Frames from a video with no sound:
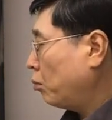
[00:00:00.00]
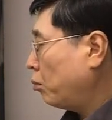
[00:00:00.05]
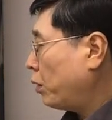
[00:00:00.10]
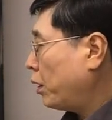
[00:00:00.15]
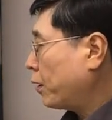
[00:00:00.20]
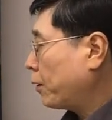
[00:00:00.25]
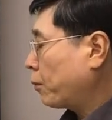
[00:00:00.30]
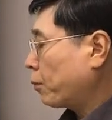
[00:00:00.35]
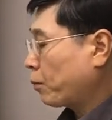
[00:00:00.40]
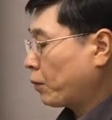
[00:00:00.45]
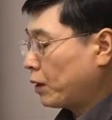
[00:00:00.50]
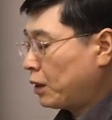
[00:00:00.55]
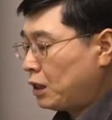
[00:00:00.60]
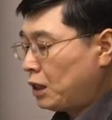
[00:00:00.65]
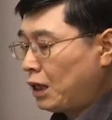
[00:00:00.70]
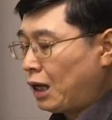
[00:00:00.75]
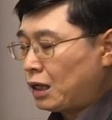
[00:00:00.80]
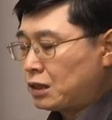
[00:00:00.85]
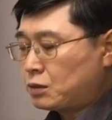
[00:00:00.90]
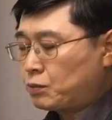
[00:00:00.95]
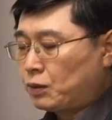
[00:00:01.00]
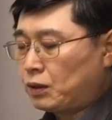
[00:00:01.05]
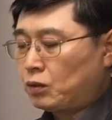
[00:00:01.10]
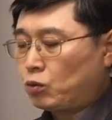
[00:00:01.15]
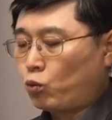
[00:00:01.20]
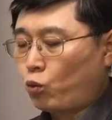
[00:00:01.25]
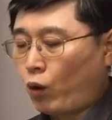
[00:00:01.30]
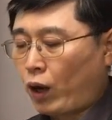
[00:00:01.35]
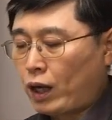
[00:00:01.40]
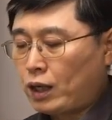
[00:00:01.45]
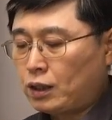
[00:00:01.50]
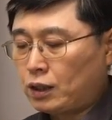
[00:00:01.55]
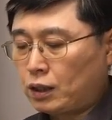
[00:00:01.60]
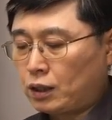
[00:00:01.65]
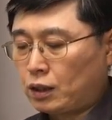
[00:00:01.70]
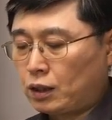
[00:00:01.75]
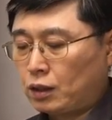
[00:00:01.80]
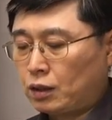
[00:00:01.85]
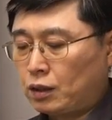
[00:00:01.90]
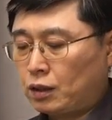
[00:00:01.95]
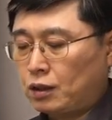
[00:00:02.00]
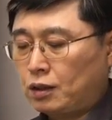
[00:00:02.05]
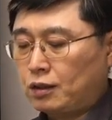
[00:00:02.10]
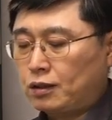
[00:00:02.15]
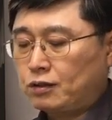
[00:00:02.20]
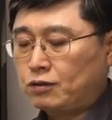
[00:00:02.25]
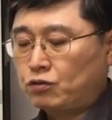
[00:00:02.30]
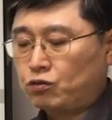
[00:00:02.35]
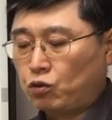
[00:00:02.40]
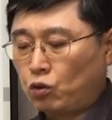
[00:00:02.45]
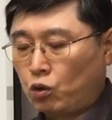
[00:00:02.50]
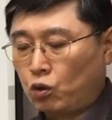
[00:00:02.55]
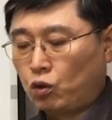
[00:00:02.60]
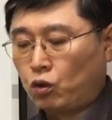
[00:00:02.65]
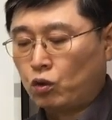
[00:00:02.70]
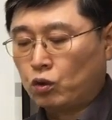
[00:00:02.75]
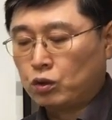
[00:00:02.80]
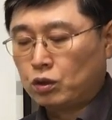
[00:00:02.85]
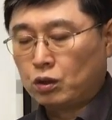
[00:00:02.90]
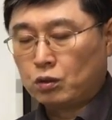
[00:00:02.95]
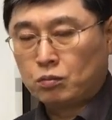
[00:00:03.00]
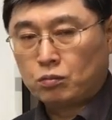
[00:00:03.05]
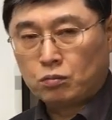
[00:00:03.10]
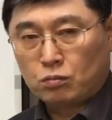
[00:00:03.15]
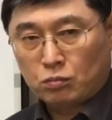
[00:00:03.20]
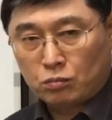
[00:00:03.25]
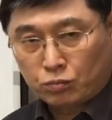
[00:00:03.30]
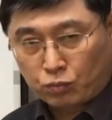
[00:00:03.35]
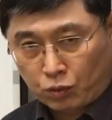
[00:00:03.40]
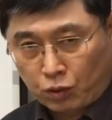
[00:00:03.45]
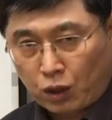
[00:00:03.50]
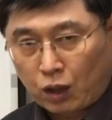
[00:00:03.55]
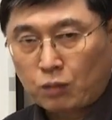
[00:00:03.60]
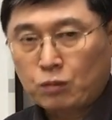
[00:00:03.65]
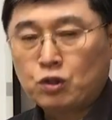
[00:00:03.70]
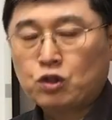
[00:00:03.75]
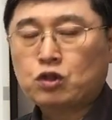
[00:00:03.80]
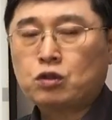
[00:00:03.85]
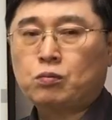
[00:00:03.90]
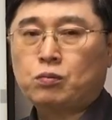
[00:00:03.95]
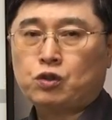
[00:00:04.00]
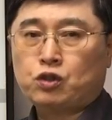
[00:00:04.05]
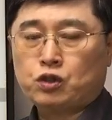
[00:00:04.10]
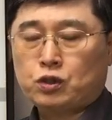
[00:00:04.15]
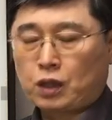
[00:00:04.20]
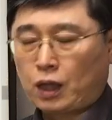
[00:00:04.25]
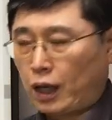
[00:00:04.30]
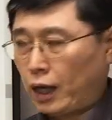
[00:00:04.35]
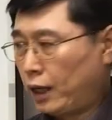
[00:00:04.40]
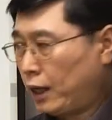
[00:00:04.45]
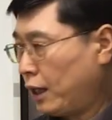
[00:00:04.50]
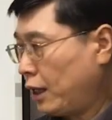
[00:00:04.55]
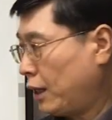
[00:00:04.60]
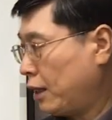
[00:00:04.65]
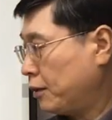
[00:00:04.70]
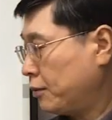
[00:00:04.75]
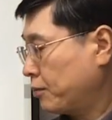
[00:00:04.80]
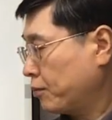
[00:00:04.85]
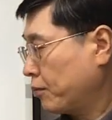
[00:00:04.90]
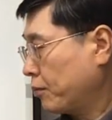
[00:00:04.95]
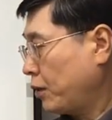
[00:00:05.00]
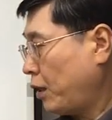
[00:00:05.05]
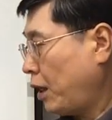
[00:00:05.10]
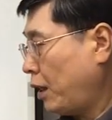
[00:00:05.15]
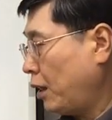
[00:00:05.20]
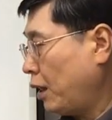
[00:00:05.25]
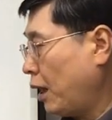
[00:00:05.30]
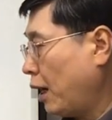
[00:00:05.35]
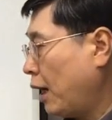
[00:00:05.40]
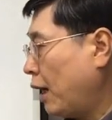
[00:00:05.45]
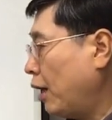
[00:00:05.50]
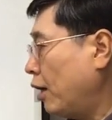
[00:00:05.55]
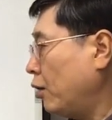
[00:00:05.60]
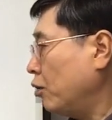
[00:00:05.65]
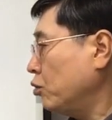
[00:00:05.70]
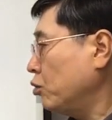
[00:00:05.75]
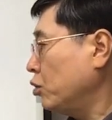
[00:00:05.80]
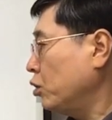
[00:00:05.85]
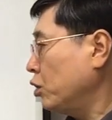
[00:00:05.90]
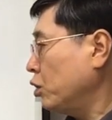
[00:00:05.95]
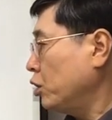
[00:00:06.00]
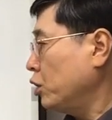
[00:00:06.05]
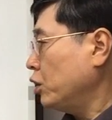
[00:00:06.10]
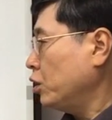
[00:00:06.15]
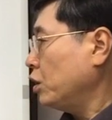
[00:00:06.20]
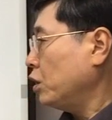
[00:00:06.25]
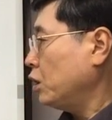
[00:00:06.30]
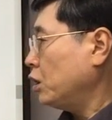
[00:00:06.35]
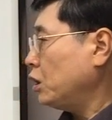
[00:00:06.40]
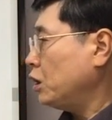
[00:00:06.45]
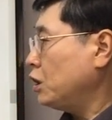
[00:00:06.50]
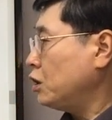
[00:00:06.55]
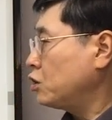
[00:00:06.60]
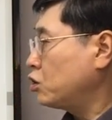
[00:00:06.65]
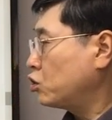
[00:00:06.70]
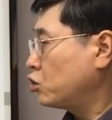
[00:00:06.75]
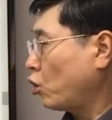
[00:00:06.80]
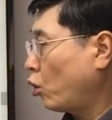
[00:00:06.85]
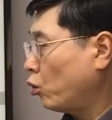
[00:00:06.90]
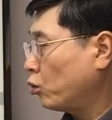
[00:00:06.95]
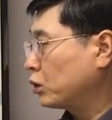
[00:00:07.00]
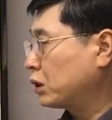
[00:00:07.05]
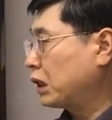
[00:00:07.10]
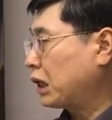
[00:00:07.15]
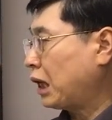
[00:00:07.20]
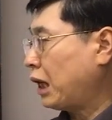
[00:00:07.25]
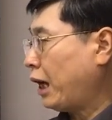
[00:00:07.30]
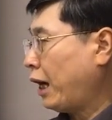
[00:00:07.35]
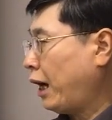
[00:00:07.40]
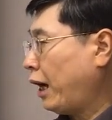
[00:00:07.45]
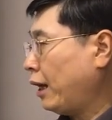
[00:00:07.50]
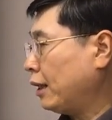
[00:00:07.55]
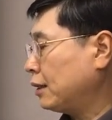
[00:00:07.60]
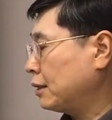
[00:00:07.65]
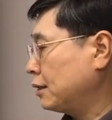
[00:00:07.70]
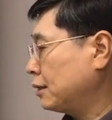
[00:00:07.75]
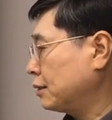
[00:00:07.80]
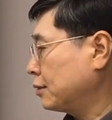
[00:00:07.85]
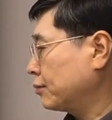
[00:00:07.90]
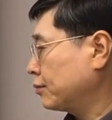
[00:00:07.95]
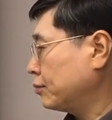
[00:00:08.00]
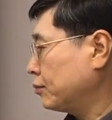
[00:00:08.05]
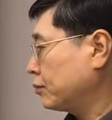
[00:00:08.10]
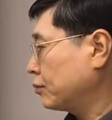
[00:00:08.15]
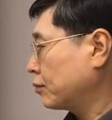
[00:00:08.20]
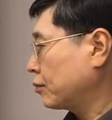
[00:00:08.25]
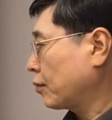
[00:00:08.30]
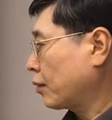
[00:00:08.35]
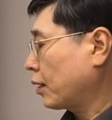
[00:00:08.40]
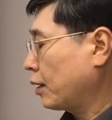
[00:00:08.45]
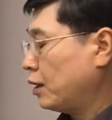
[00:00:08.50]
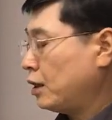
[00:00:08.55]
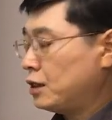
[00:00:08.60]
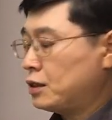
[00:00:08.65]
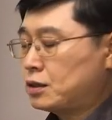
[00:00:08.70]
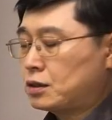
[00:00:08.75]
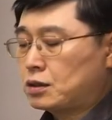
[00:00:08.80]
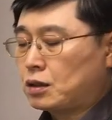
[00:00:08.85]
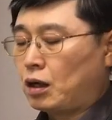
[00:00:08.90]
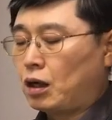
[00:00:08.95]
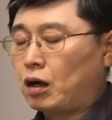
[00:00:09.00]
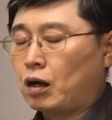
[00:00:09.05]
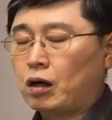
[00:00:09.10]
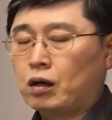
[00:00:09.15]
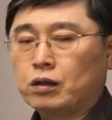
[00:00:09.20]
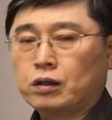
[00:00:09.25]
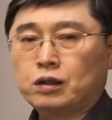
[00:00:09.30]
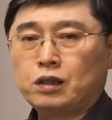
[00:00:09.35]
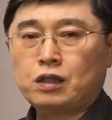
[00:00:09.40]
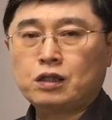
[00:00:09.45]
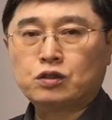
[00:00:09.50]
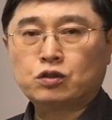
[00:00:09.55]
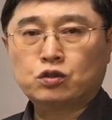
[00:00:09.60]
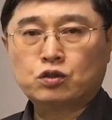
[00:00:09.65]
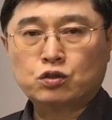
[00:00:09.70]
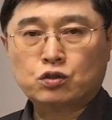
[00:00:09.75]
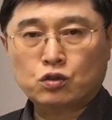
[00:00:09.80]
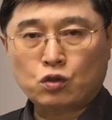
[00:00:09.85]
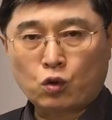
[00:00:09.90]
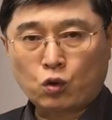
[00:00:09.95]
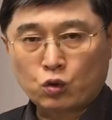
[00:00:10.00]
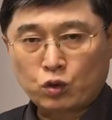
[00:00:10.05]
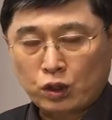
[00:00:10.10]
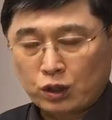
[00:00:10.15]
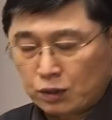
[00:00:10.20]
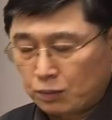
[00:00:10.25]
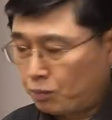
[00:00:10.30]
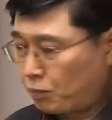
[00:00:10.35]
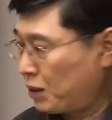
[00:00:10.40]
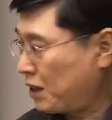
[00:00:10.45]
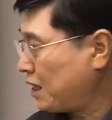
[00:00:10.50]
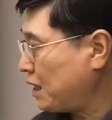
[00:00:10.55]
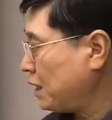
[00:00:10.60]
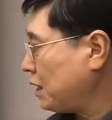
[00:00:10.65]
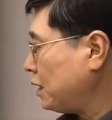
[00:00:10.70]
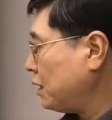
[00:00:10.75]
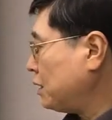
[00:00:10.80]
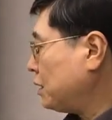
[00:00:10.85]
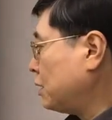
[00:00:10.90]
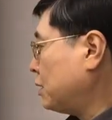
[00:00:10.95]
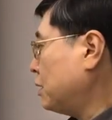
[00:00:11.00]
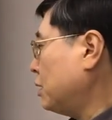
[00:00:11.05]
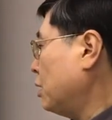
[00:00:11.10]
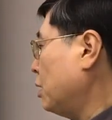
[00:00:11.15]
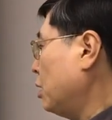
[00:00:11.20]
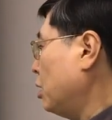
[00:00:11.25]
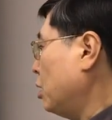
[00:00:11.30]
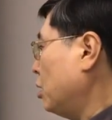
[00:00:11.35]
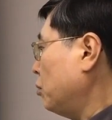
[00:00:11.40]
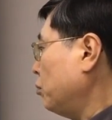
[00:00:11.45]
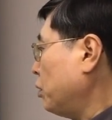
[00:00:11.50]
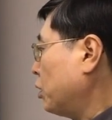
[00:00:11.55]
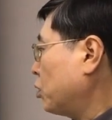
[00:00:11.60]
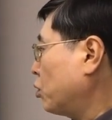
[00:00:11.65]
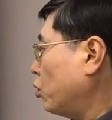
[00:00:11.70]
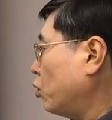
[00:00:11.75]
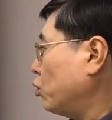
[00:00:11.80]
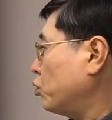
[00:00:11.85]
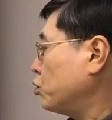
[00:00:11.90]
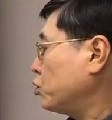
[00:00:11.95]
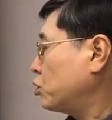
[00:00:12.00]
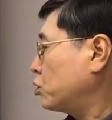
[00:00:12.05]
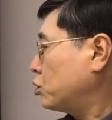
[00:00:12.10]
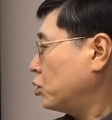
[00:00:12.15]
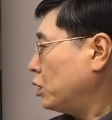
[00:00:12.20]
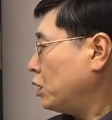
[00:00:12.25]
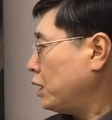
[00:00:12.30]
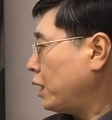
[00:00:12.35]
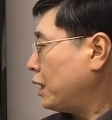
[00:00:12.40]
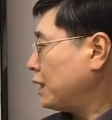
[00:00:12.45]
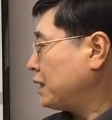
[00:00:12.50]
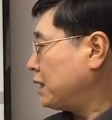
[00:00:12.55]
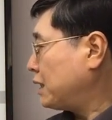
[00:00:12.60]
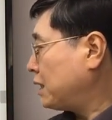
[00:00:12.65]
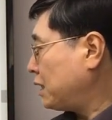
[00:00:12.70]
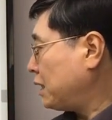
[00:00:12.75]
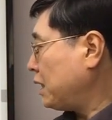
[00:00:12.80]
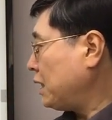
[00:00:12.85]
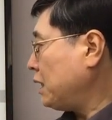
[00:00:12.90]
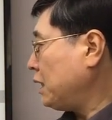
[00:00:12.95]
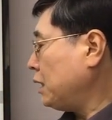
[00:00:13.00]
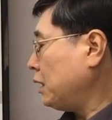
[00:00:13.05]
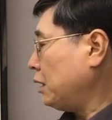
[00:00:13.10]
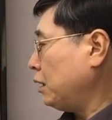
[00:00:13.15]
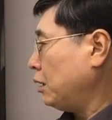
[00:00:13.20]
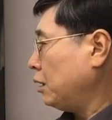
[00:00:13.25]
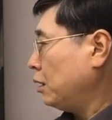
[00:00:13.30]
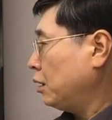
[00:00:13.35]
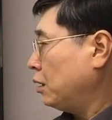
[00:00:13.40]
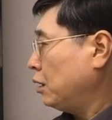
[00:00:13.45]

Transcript: but he has been waiting for the promised Messiah. And now he is so glad. His heart is so in peace because he has seen